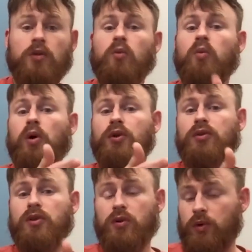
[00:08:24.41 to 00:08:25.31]

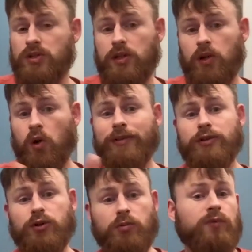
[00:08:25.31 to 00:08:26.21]
What's the goal that
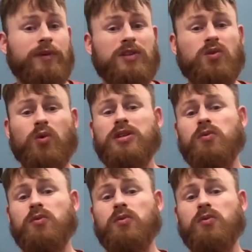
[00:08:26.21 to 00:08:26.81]
you're moving towards